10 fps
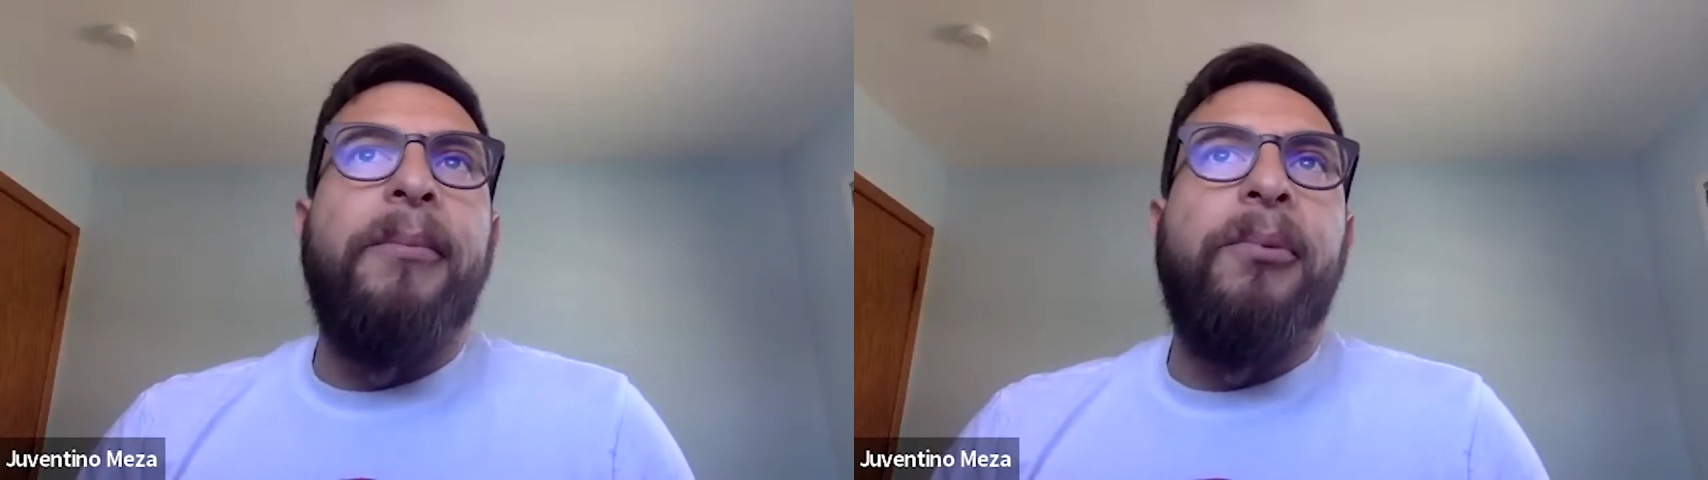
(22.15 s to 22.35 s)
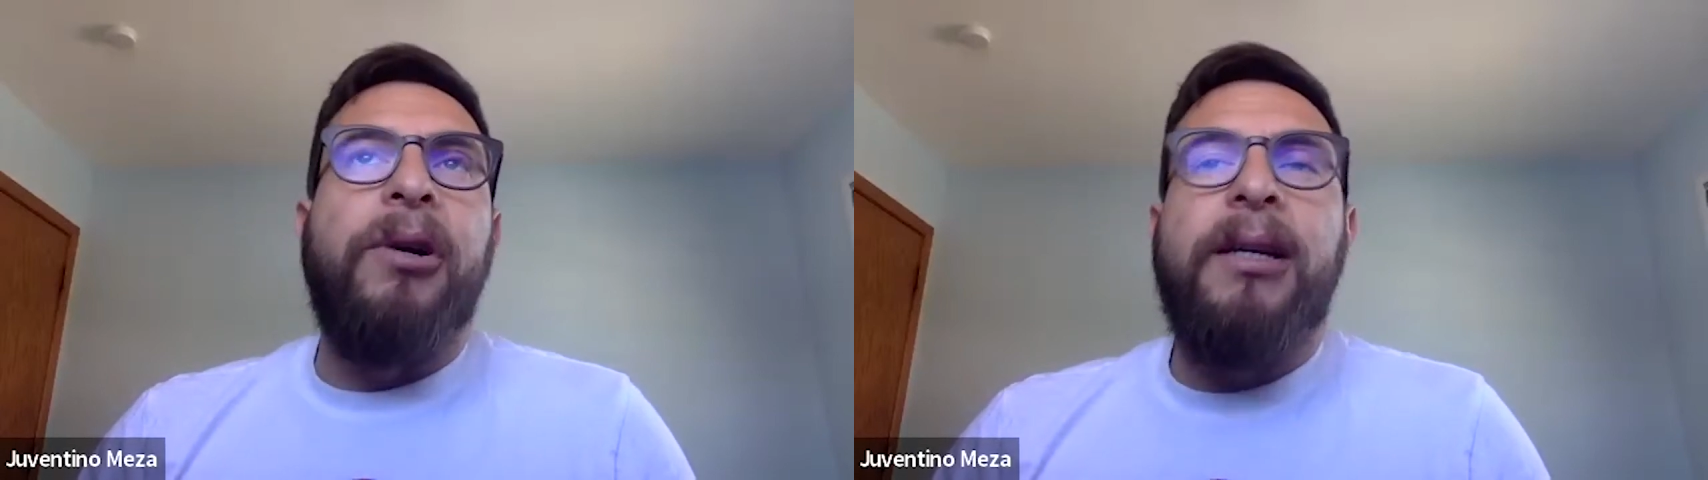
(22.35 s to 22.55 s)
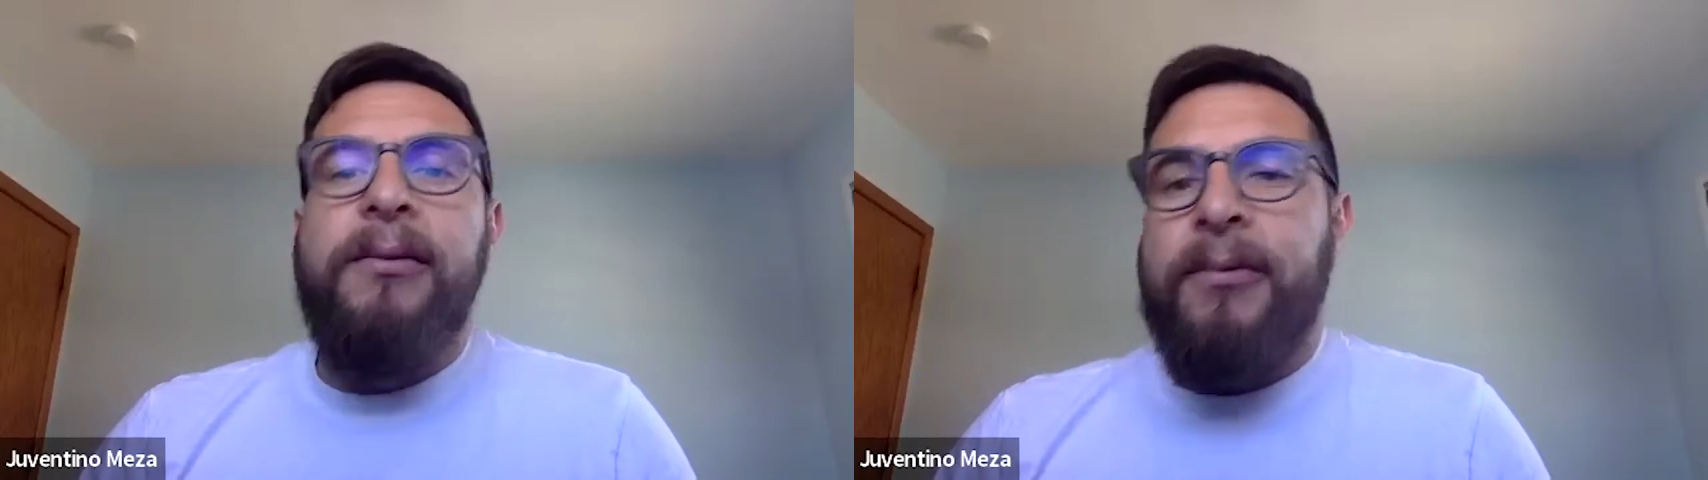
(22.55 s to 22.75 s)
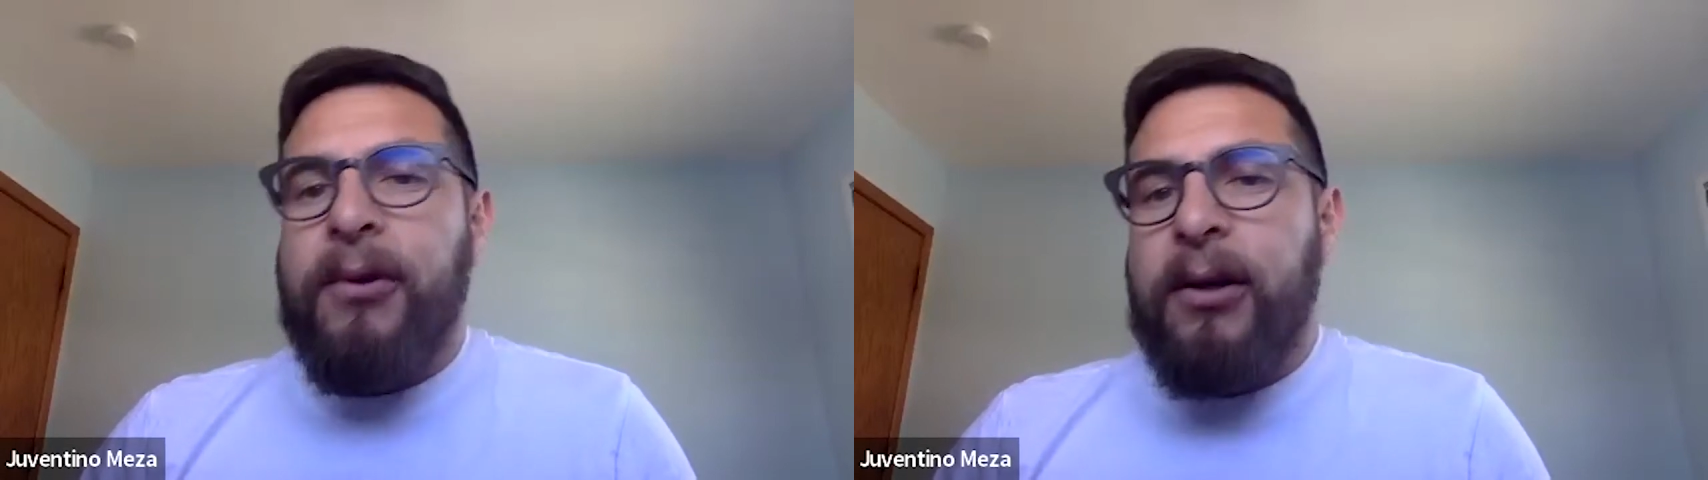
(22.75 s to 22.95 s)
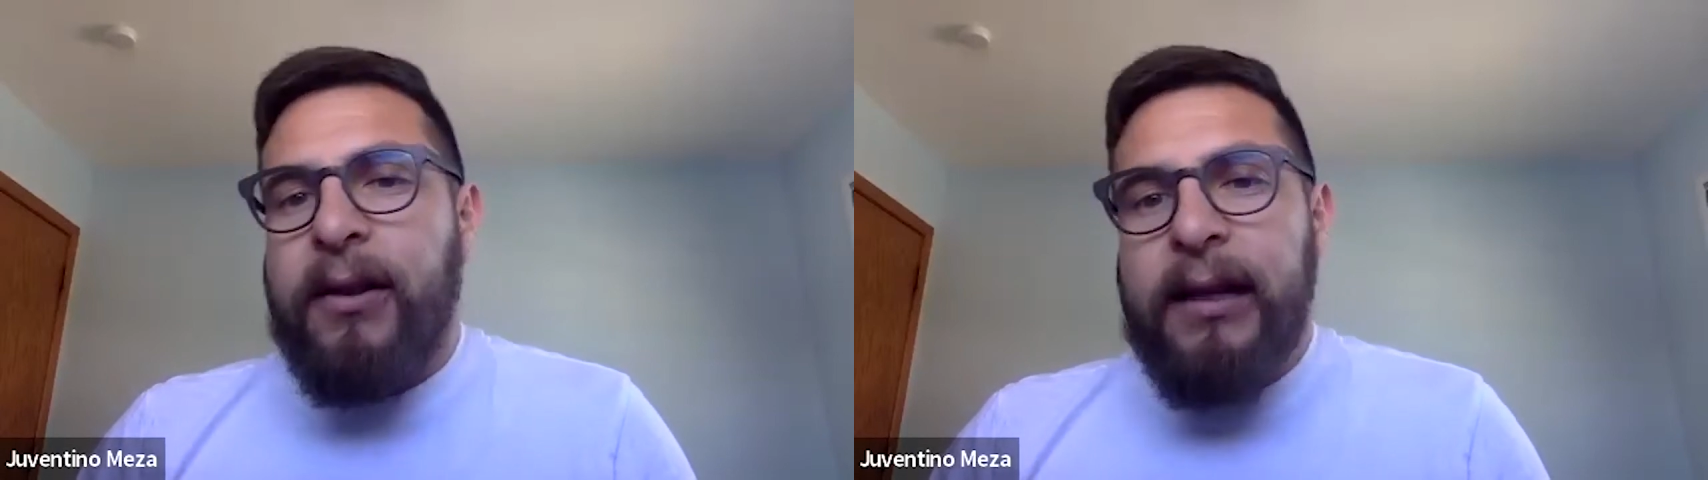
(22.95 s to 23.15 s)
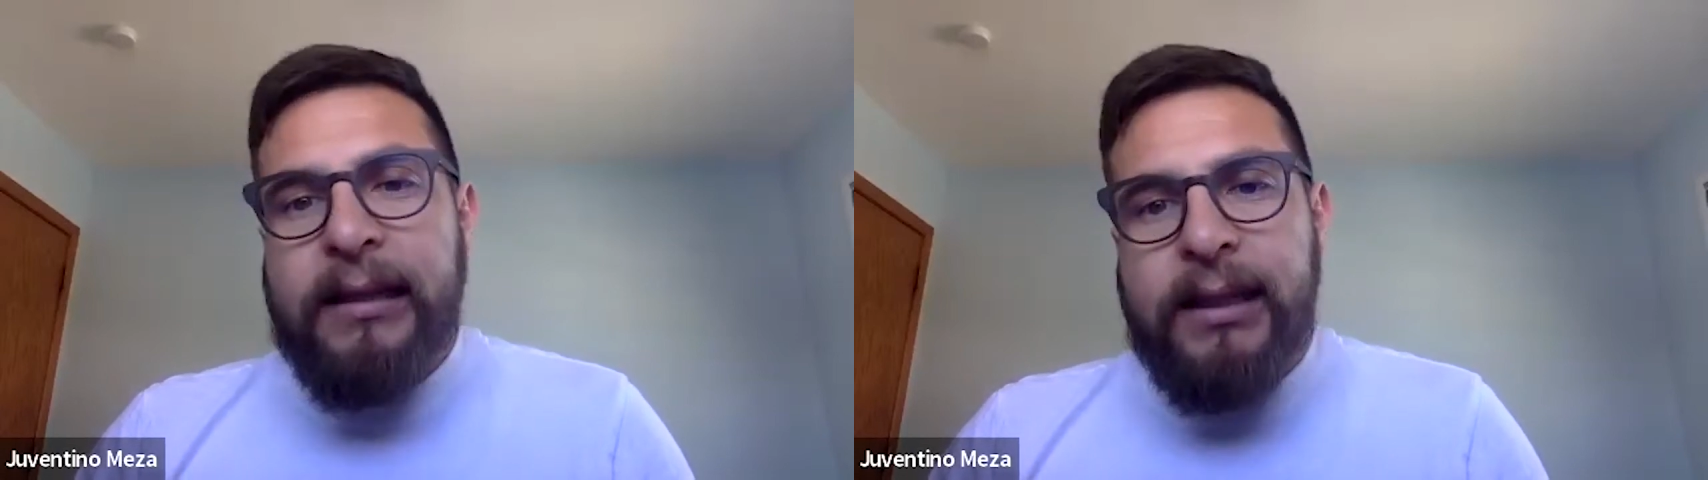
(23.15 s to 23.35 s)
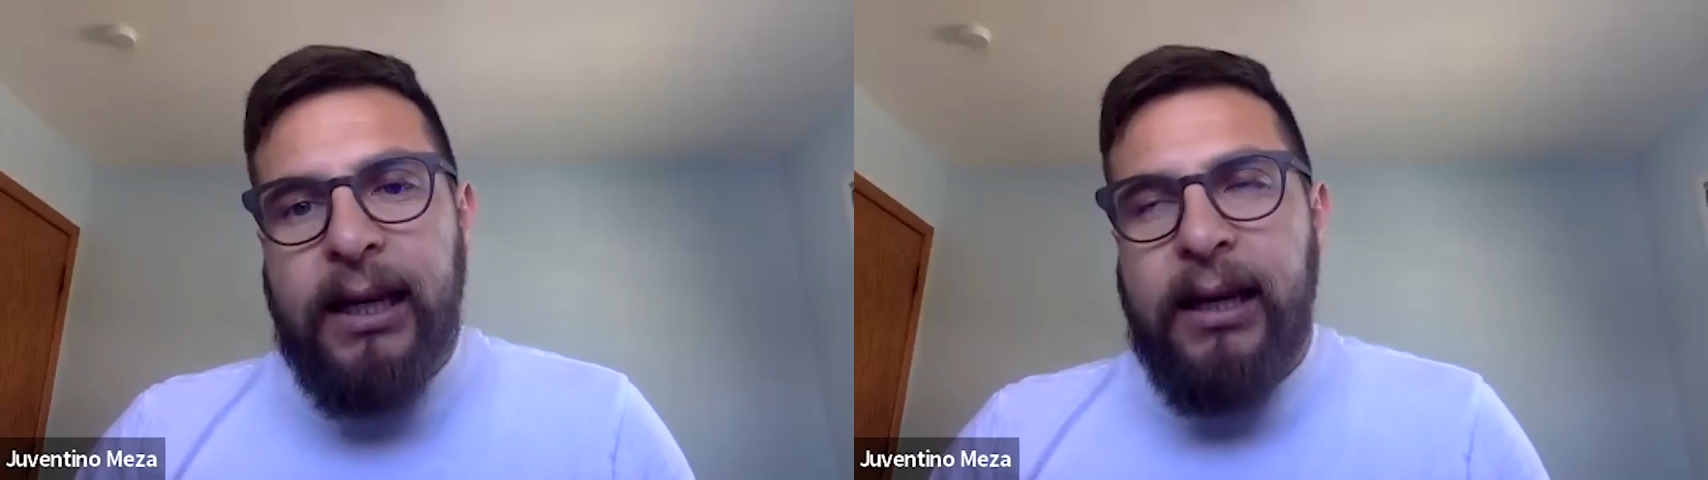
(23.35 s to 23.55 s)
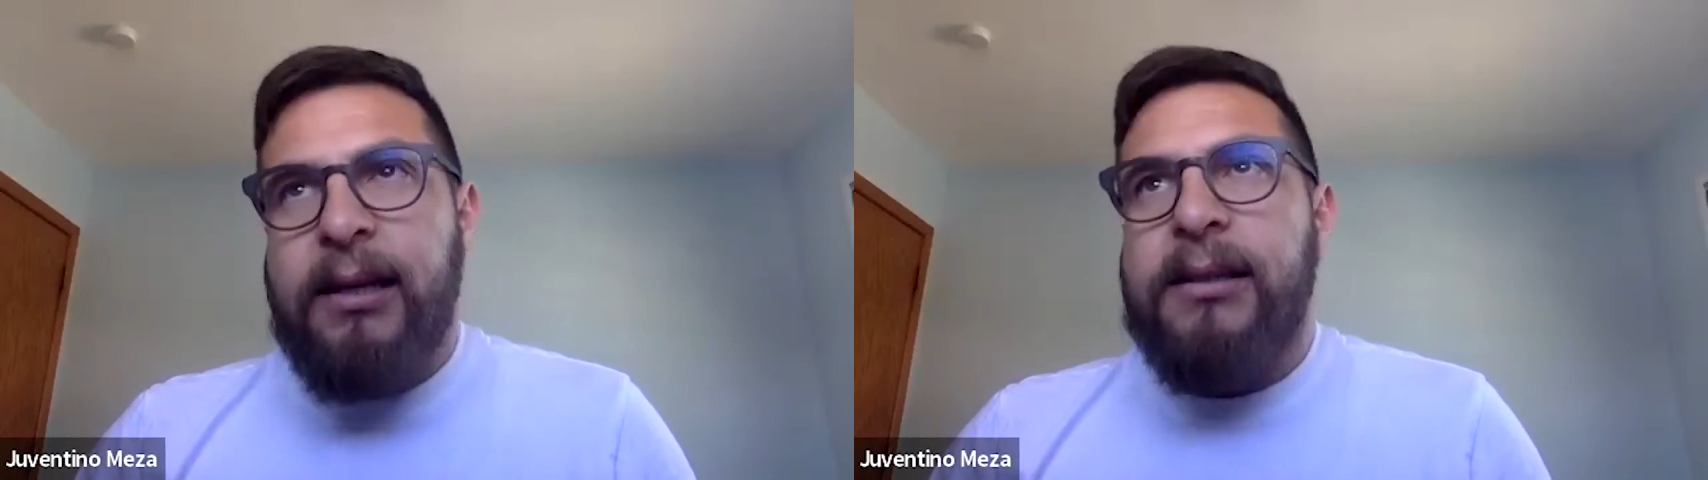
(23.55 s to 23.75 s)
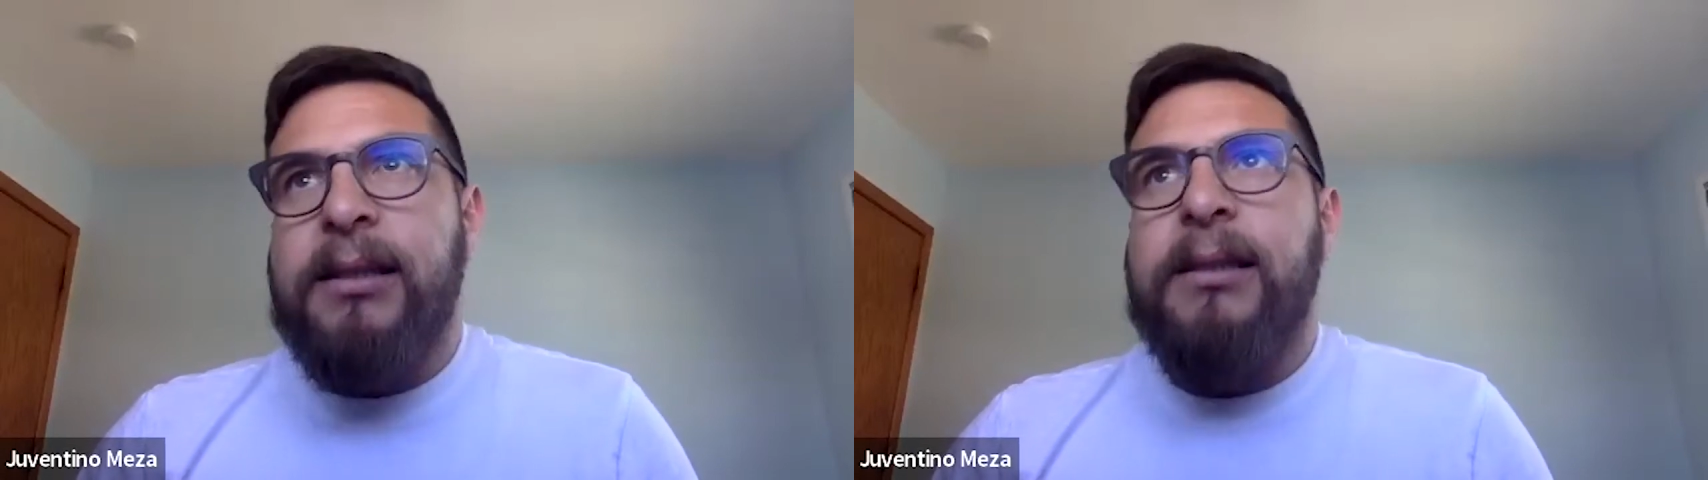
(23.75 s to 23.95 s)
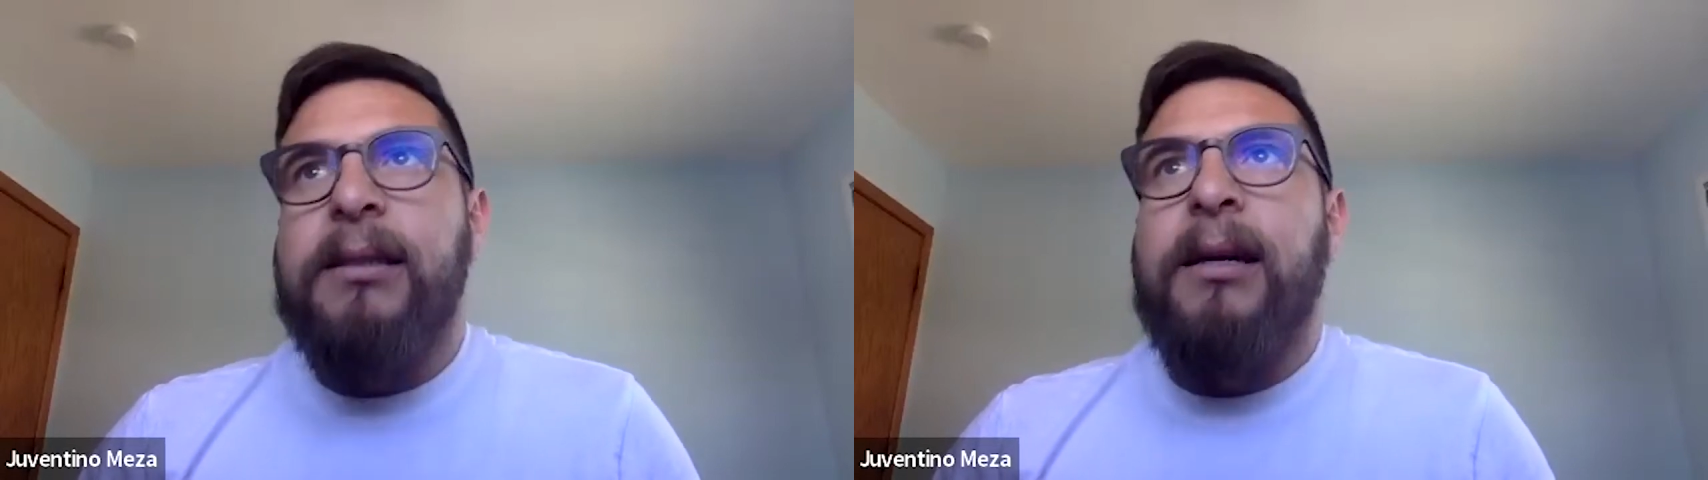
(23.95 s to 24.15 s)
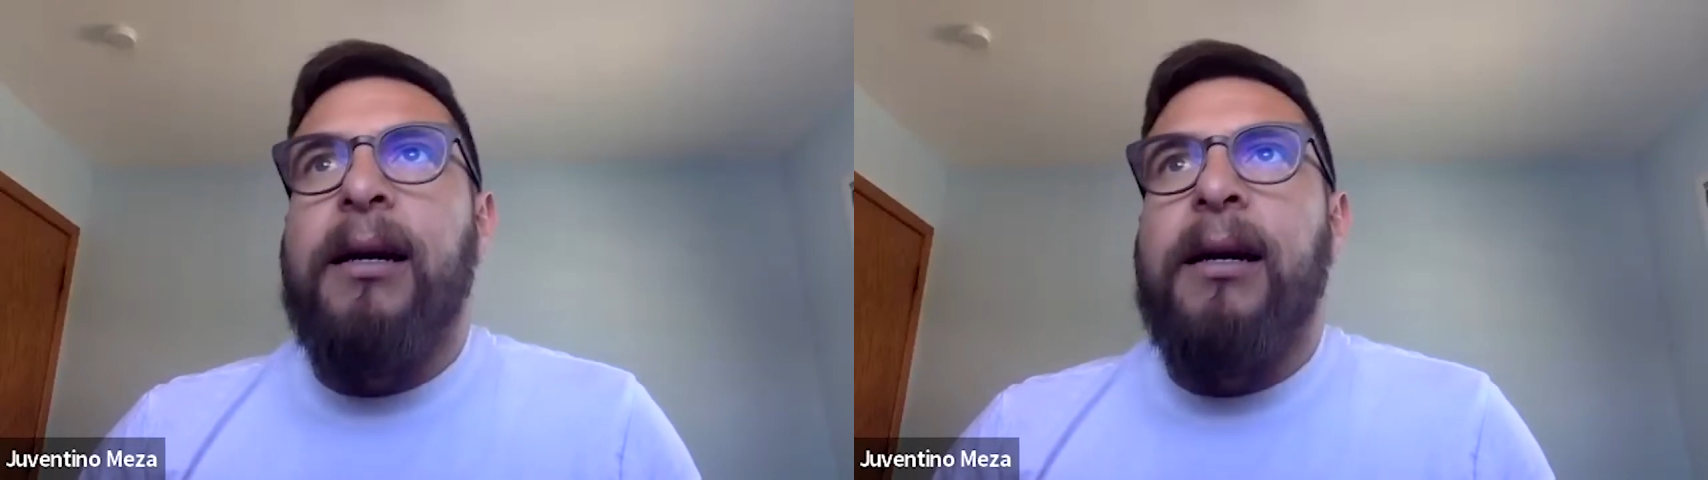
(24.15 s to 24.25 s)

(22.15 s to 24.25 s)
working for think tanks,